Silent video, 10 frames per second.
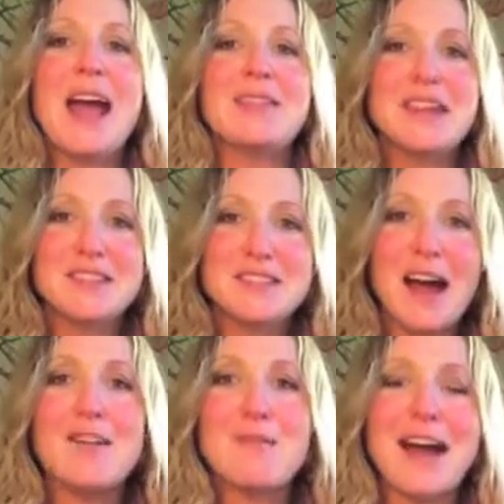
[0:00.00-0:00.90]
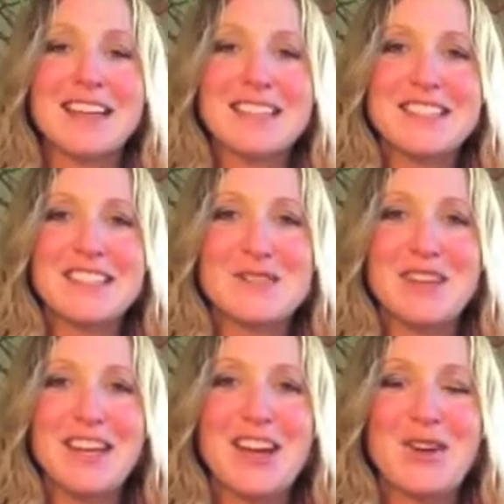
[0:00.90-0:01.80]
and then dive back into this
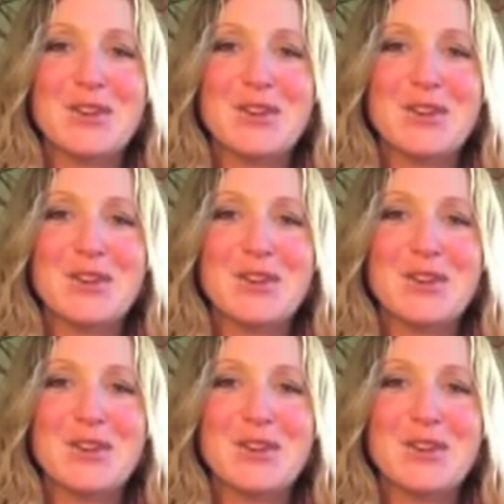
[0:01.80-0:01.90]
video.